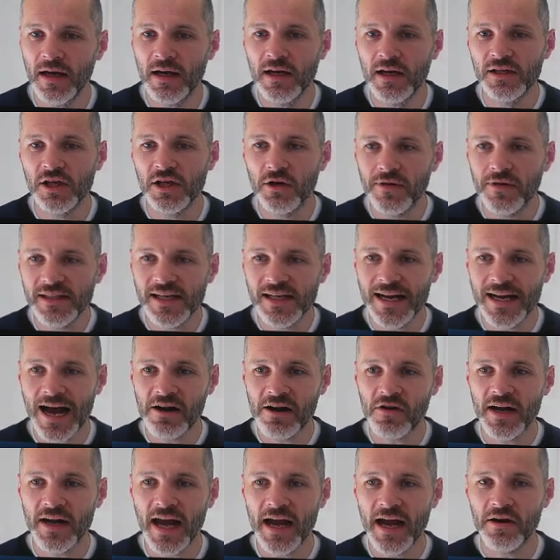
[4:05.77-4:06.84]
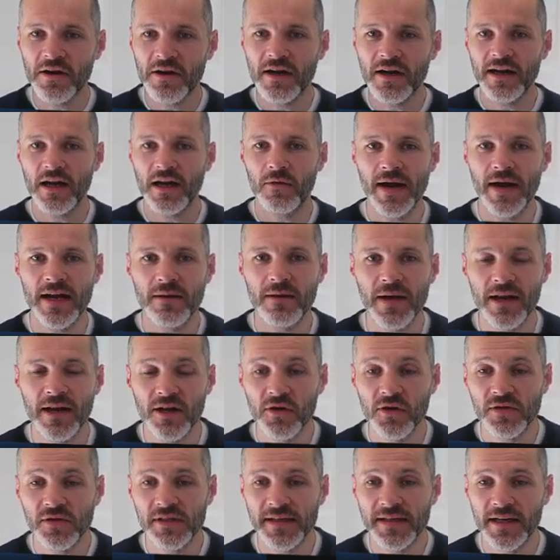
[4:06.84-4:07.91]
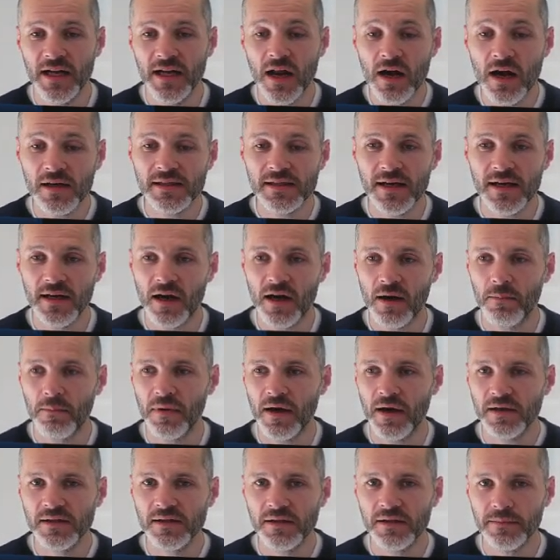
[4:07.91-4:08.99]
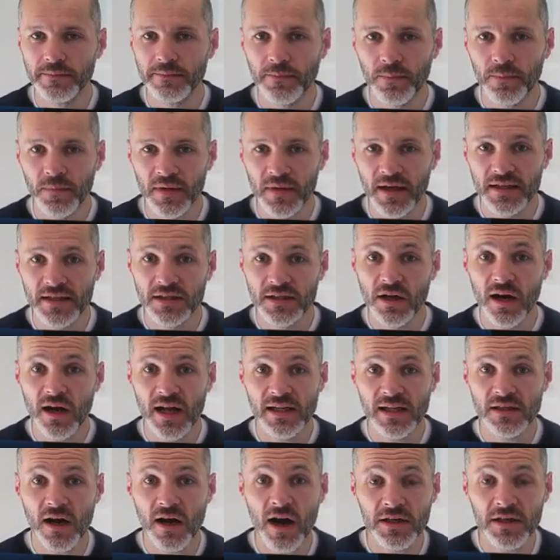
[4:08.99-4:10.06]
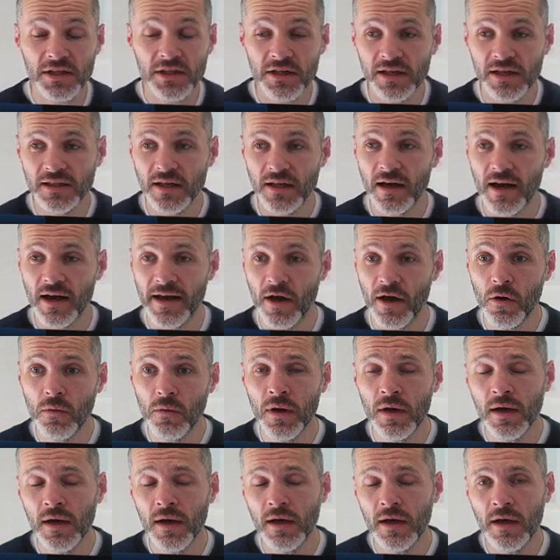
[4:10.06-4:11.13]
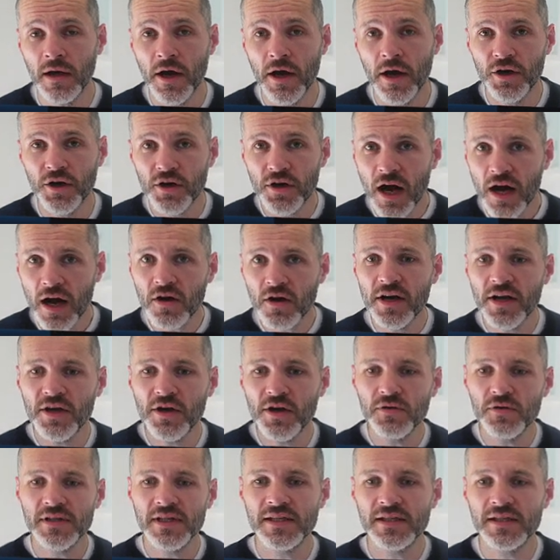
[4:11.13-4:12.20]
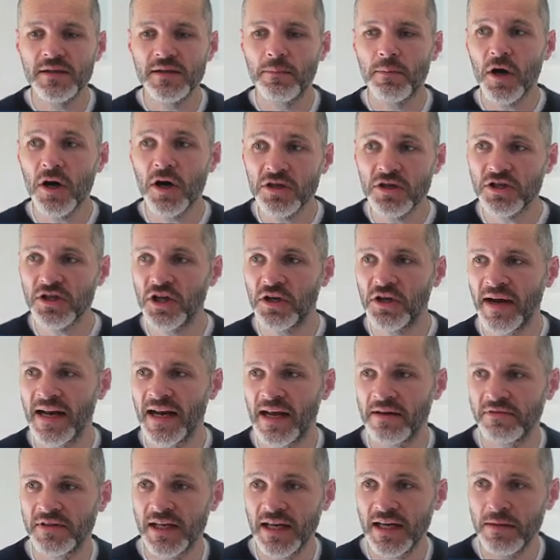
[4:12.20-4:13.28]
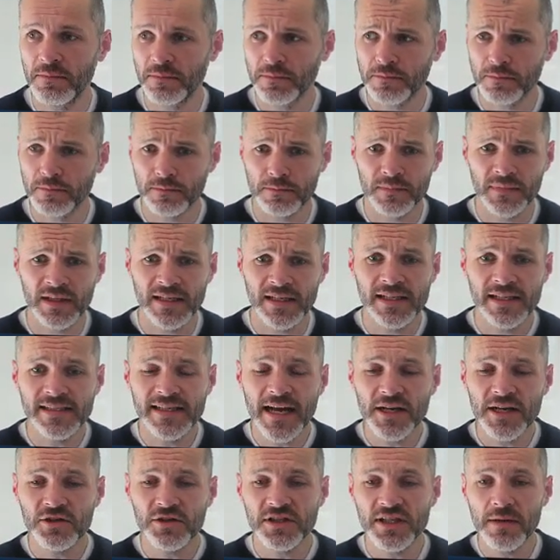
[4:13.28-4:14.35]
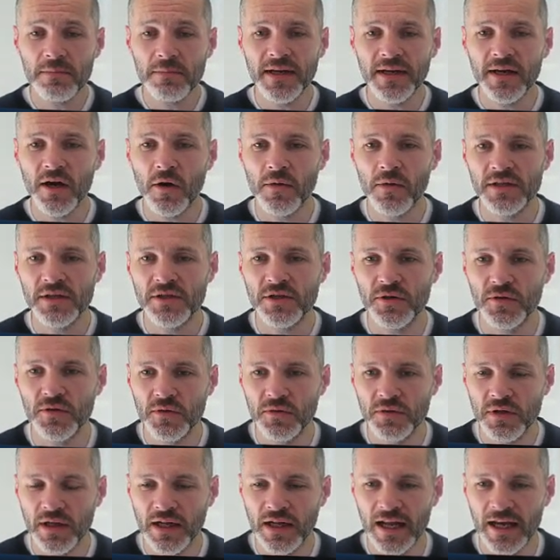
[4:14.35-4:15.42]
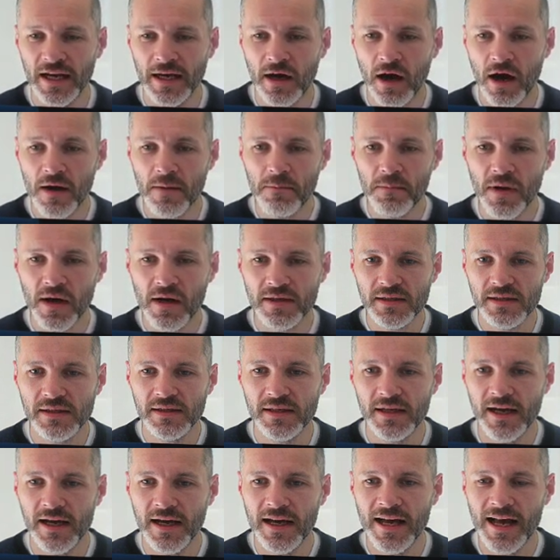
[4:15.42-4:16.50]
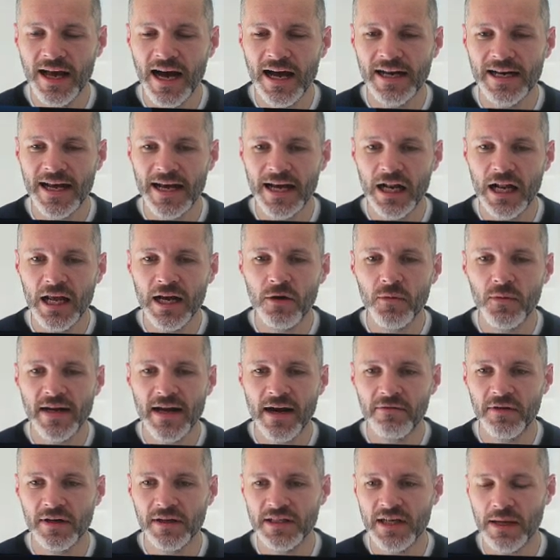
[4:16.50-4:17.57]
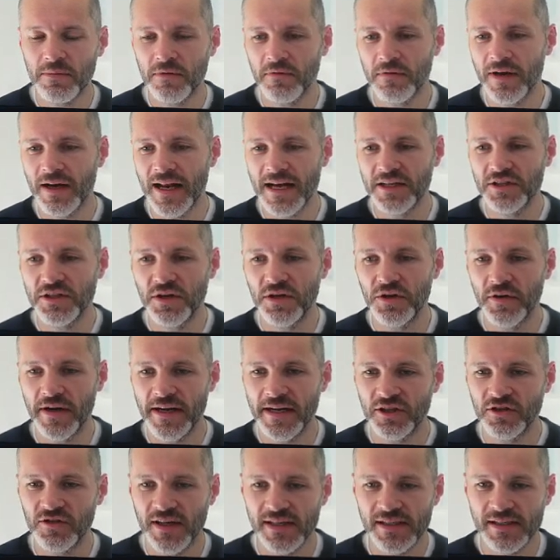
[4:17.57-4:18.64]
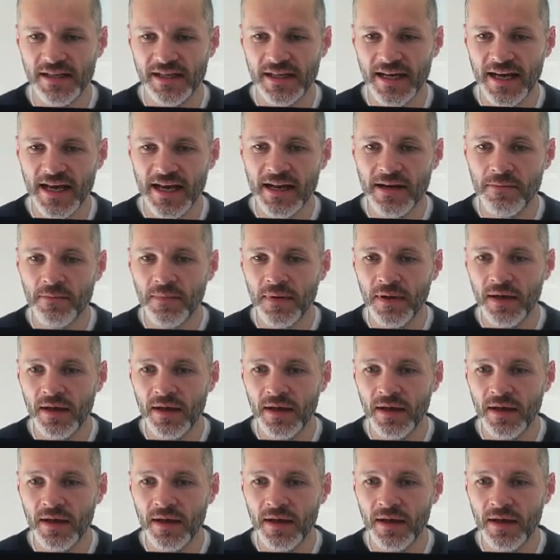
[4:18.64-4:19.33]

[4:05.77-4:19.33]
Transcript: So there is an aggregator that I recommend using alongside ArtBlocks. It's called article.io. You're not going to use this to purchase your NFT. Instead, you're simply going to click ArtBlocks and then click whatever type of collection you're interested in.